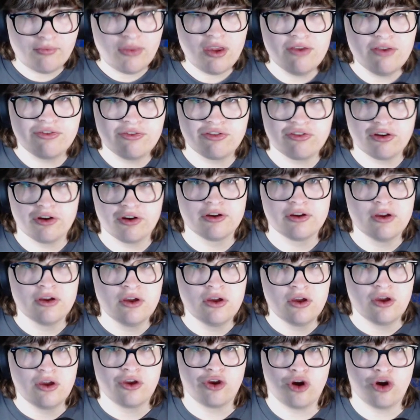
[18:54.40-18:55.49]
So,
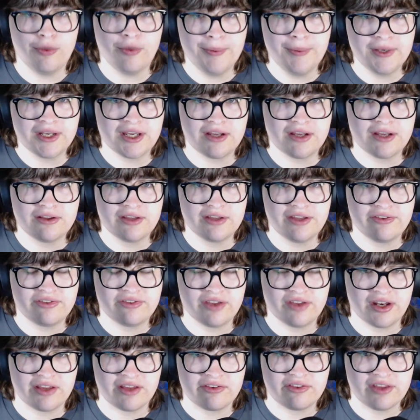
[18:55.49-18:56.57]
copy down these
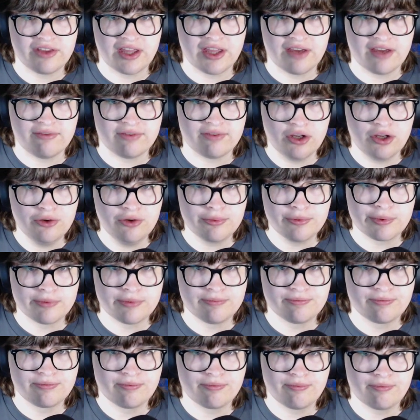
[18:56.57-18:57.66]
settings in the envelope,
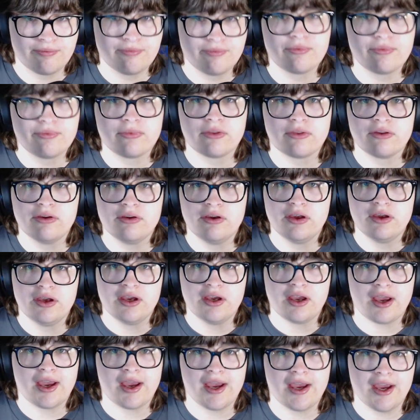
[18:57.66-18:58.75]

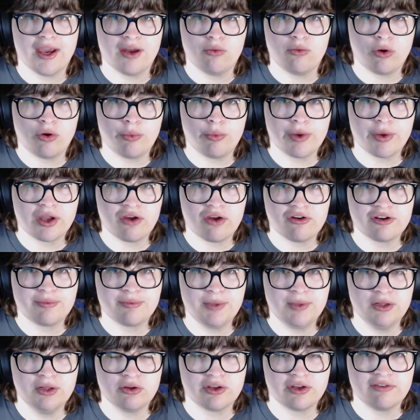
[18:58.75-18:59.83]
and what we're going to
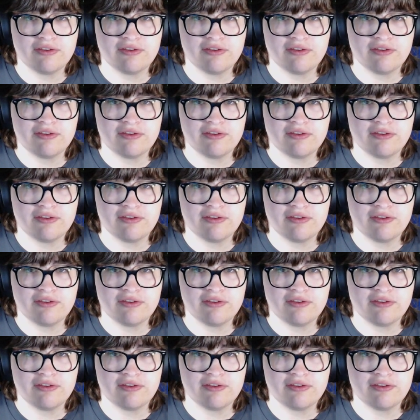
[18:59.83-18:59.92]
be looking